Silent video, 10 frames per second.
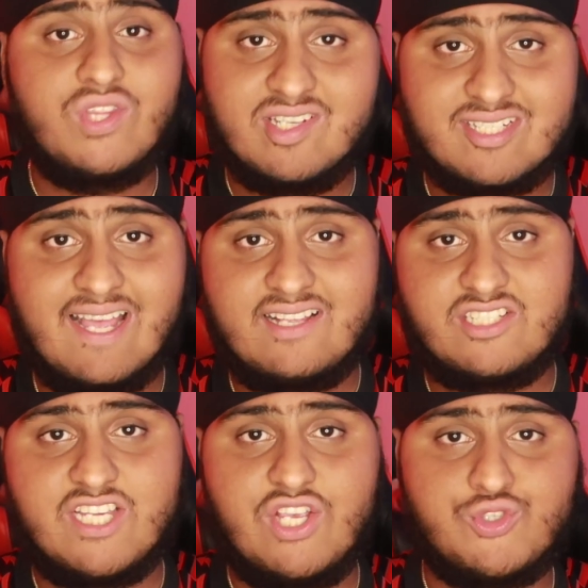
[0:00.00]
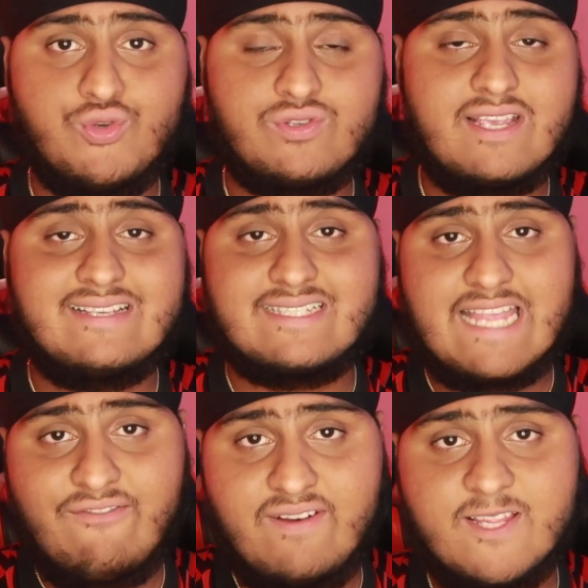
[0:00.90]
on the stats, Jesus is
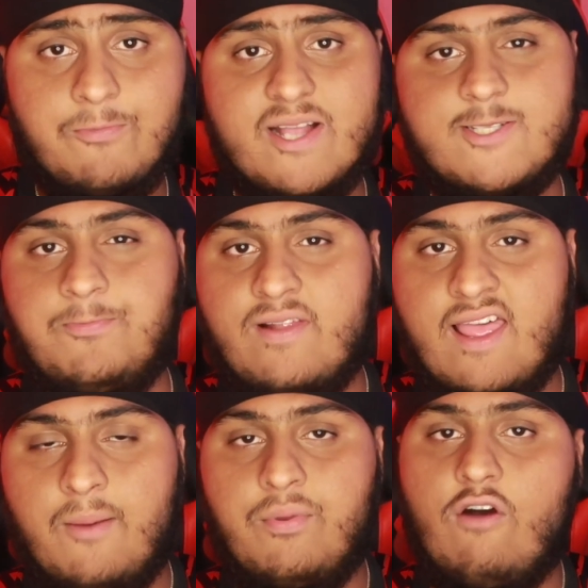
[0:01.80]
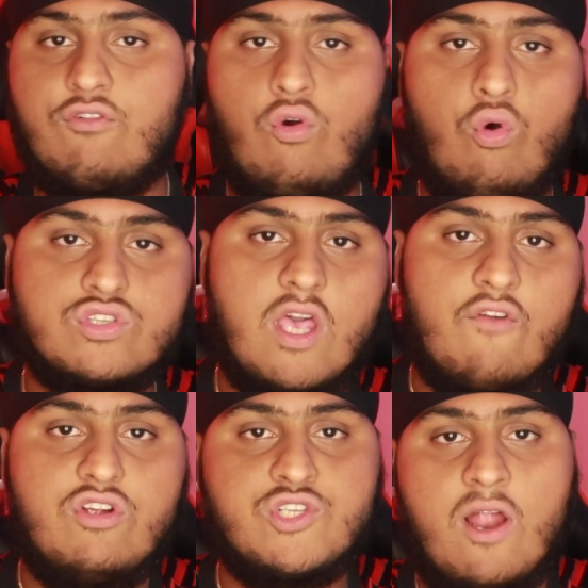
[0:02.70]
definitely the better player, but of course
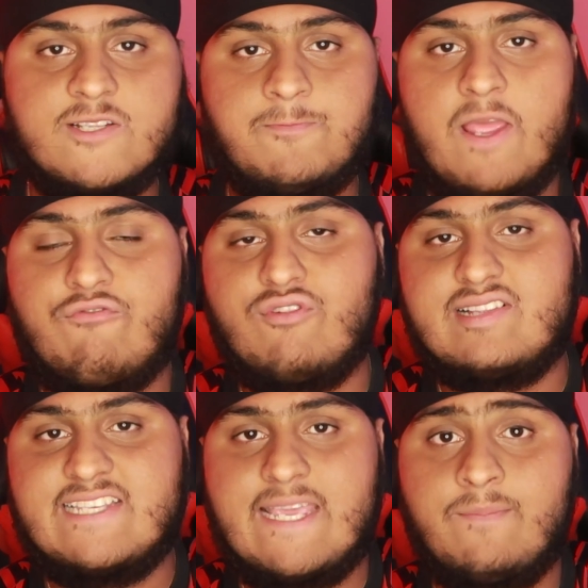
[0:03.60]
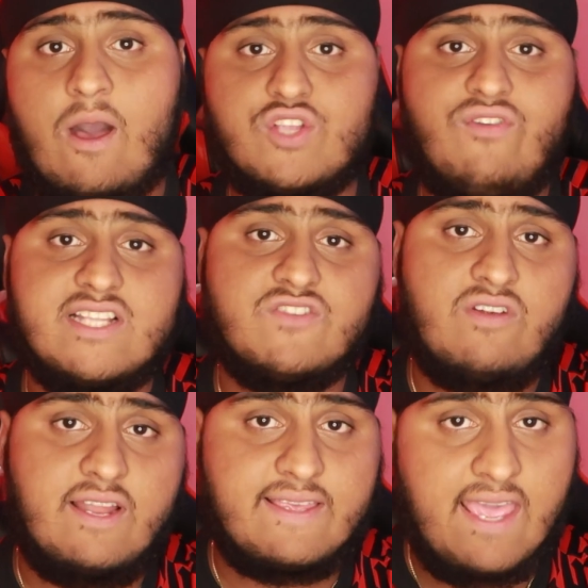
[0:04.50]
Richarlison played for a team that was fighting
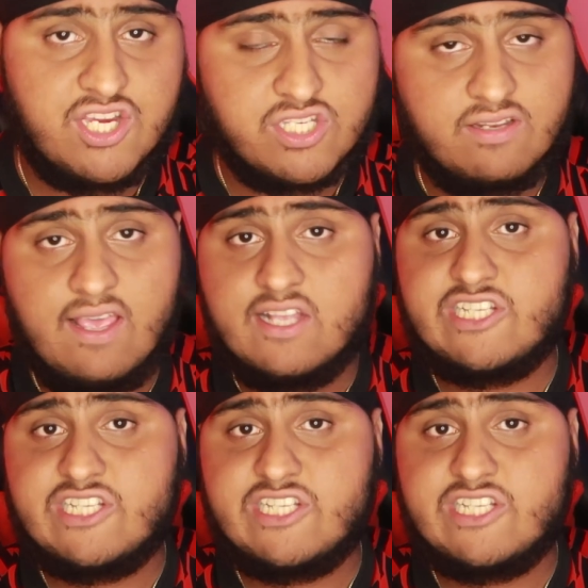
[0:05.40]
relegation.